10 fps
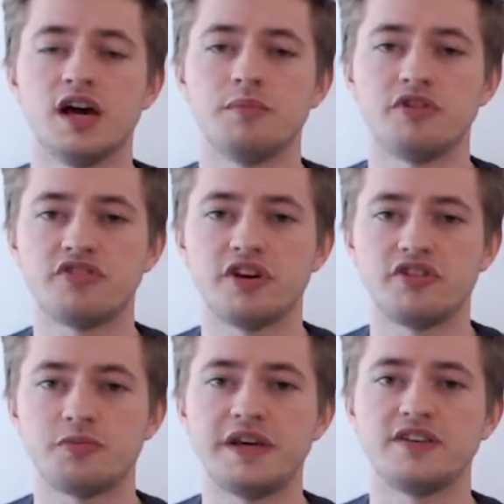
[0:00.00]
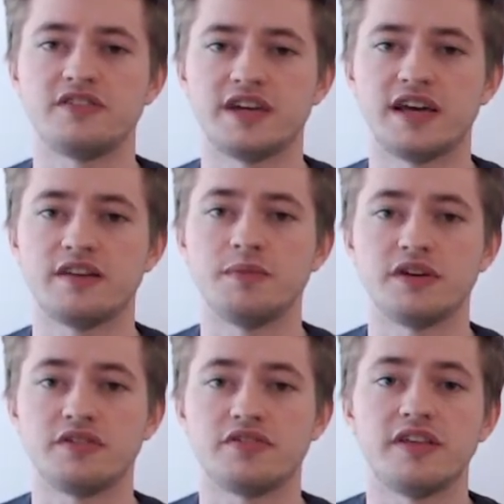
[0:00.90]
certain speakers together
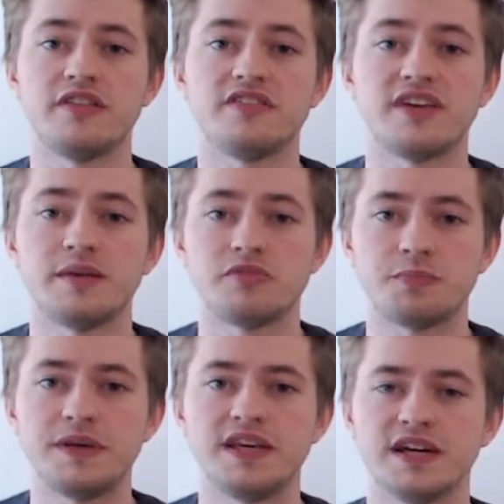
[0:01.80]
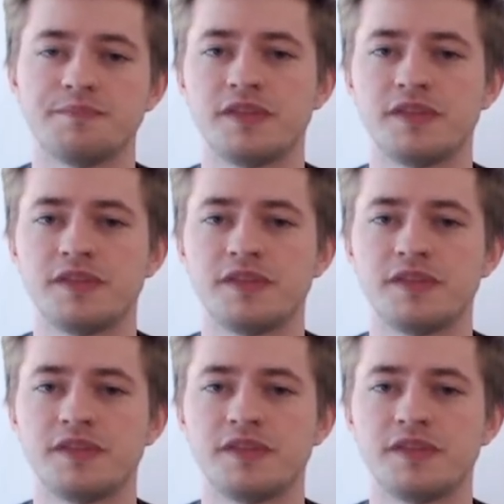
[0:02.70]
because they're the same speaker.